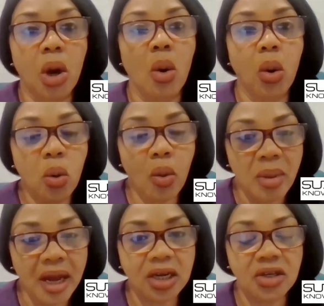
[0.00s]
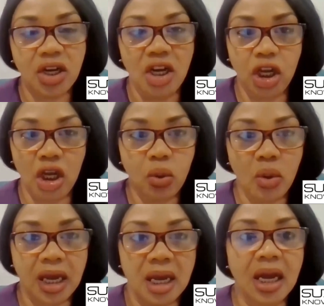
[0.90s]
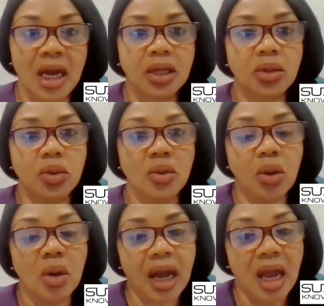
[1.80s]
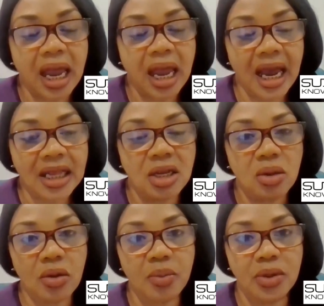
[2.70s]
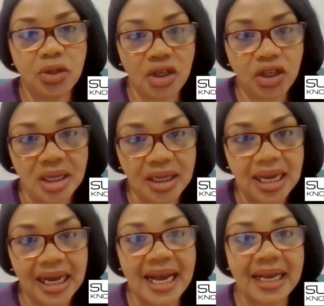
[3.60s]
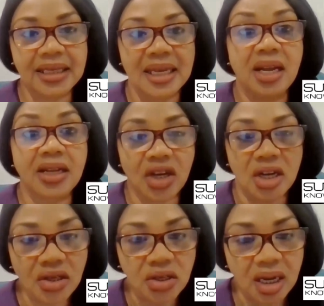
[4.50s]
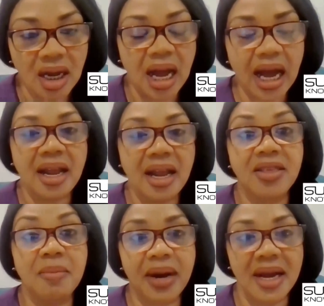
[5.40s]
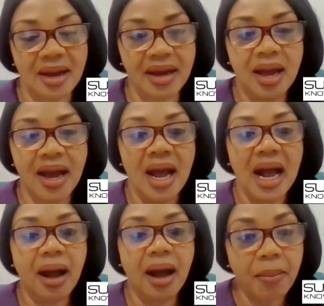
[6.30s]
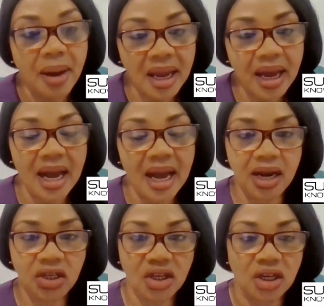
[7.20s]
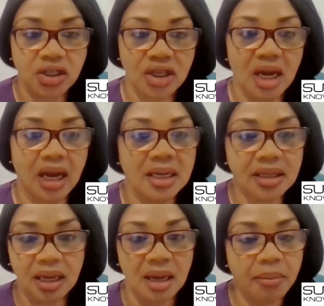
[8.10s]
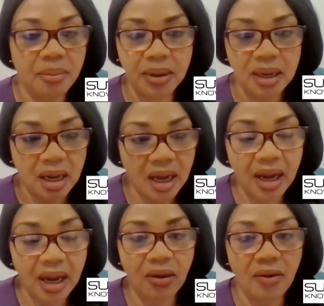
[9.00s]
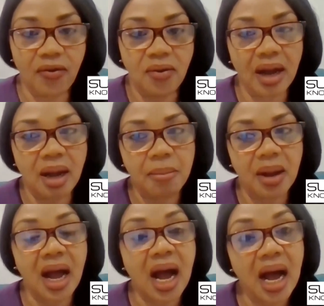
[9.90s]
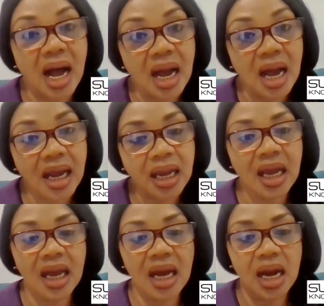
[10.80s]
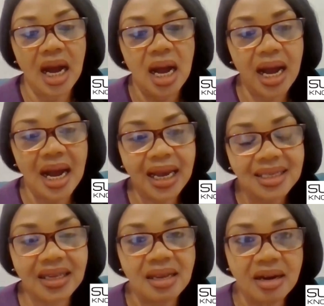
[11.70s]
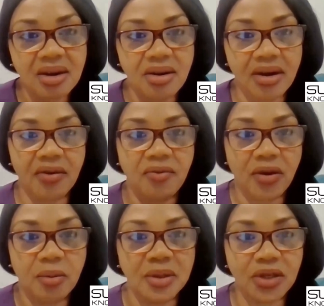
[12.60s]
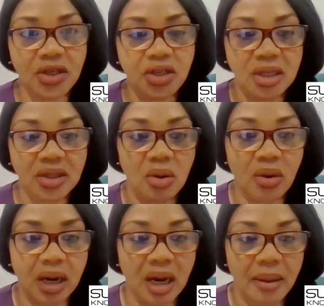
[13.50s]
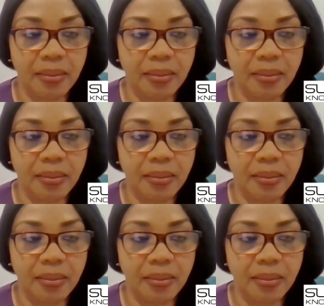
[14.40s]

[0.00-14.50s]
who managed in UK to get into position as a judge and as a mayor. A mayor and a judge is a kind of high standard for positions or